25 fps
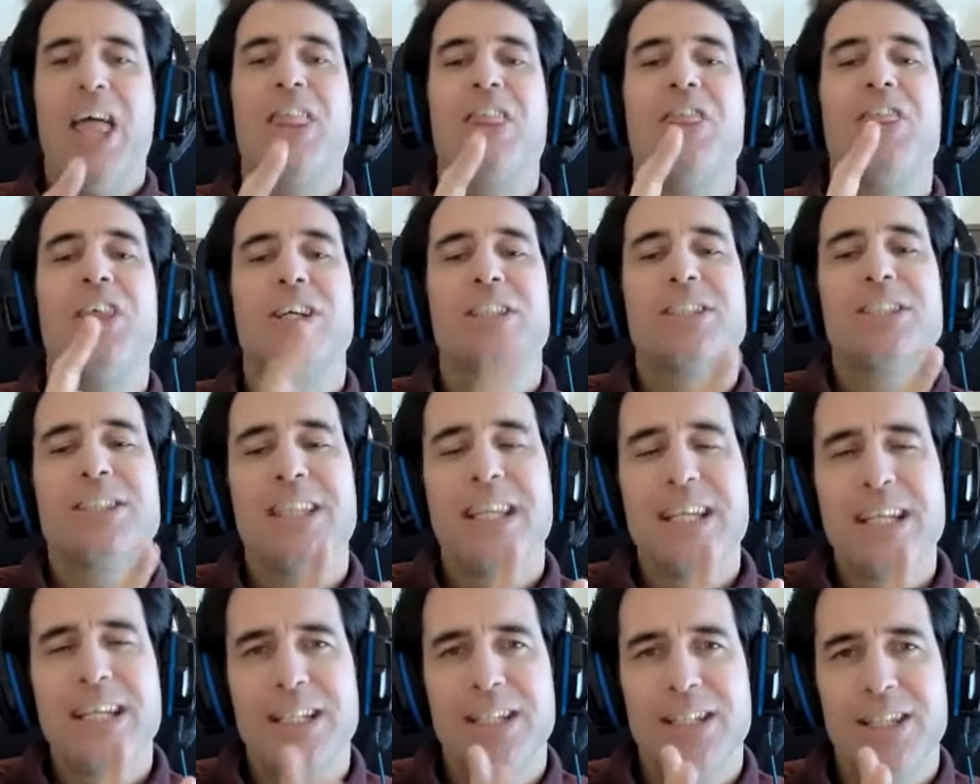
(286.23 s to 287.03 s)
The
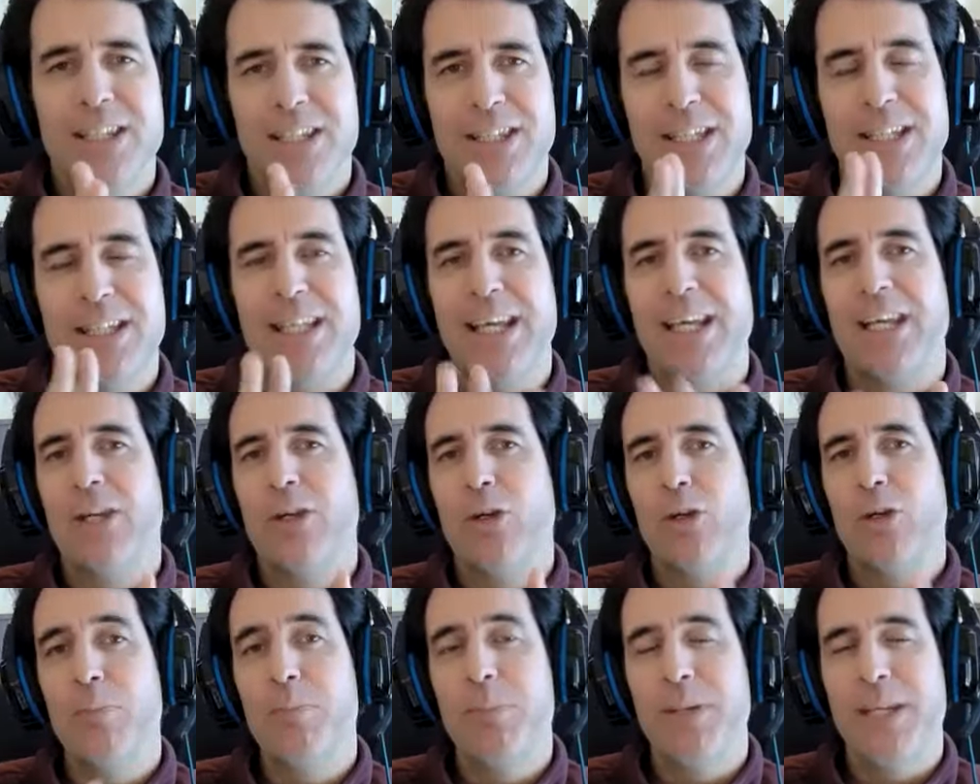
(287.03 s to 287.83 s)
second thing that
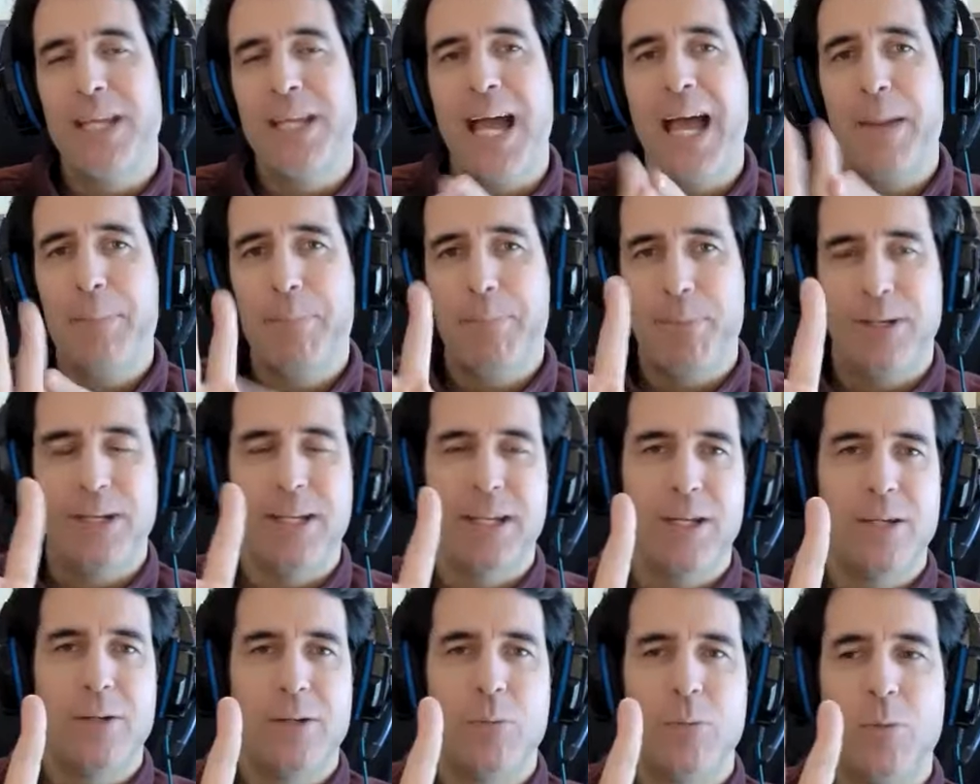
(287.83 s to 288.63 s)
could be
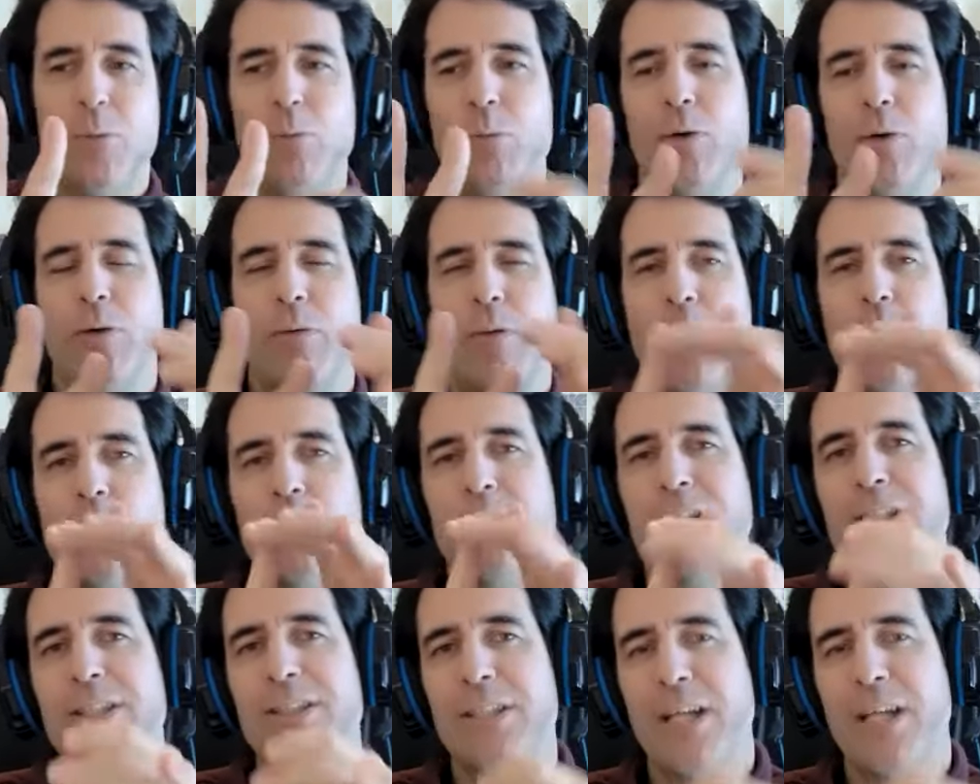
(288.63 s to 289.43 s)
happening when we're
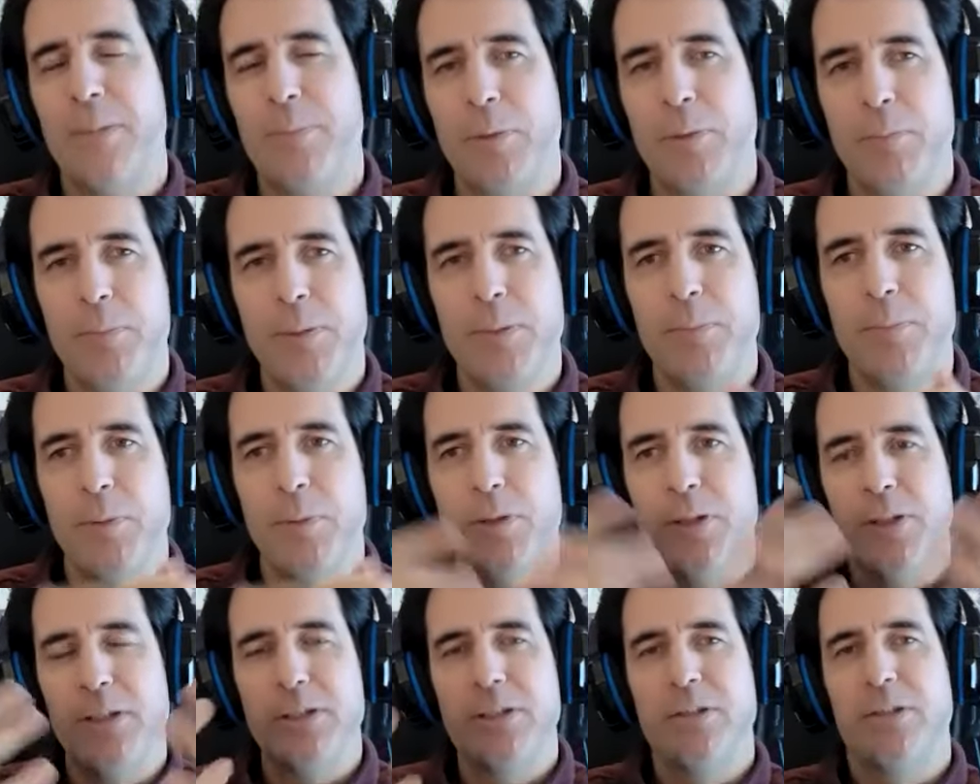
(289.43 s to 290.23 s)
around these type of
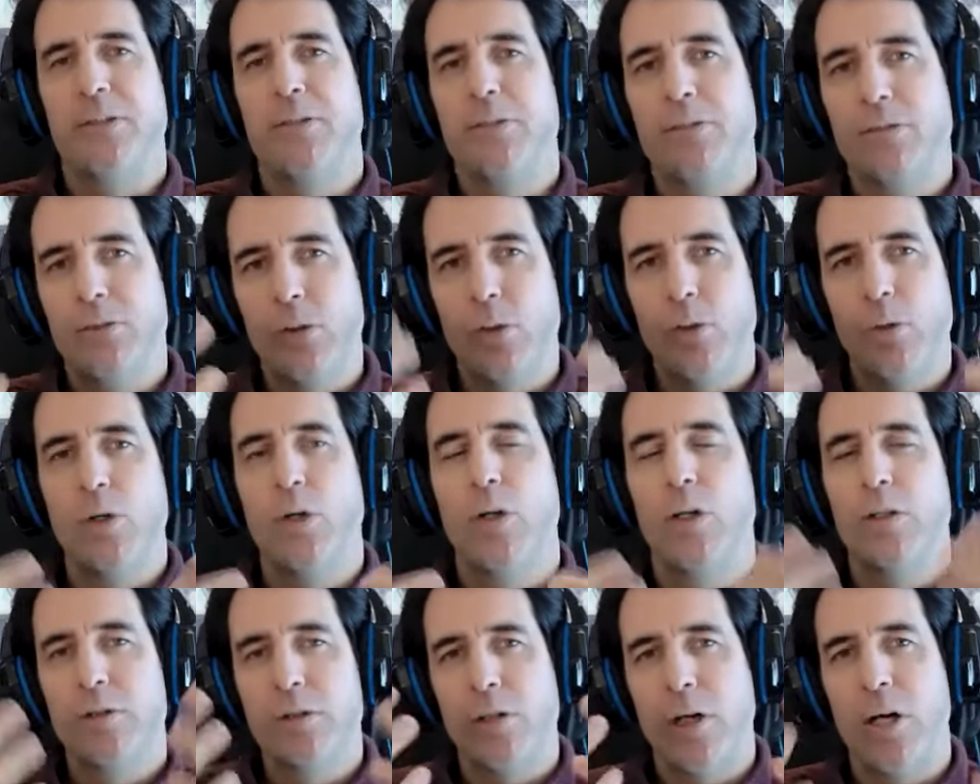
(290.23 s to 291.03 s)
people, these
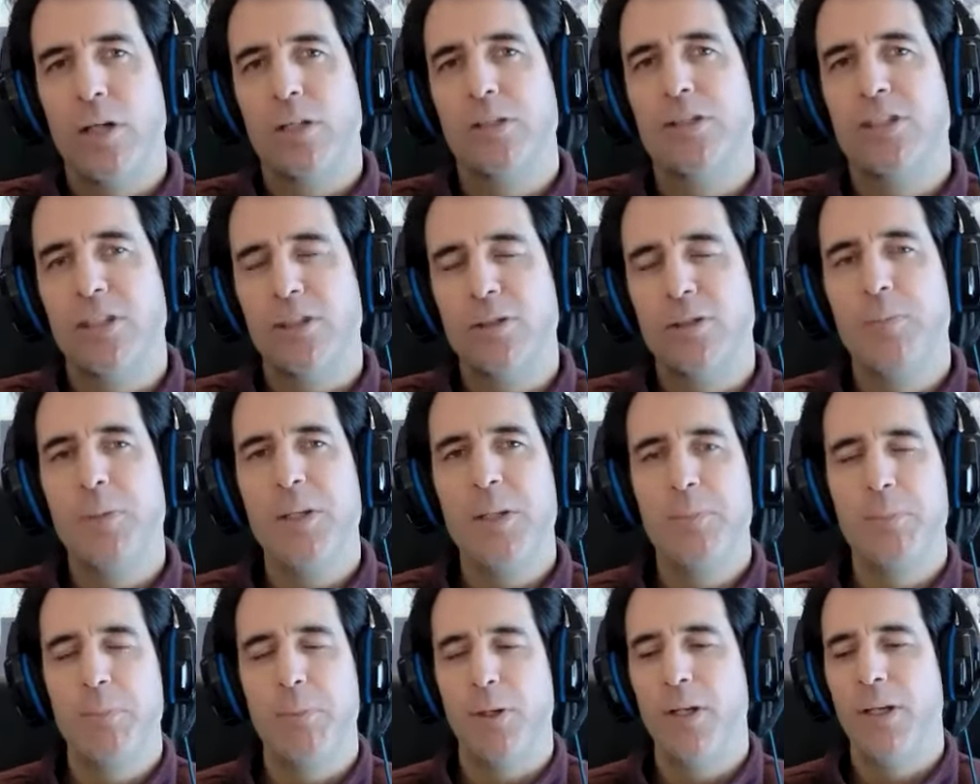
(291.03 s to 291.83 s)
so-called toxic
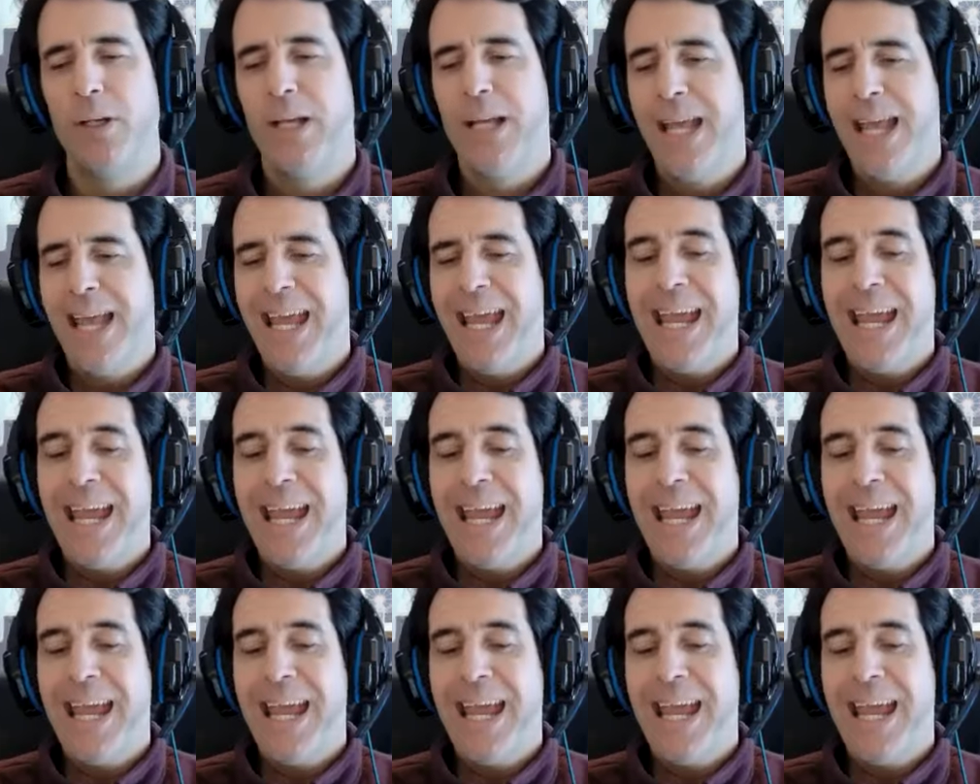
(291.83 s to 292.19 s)
people,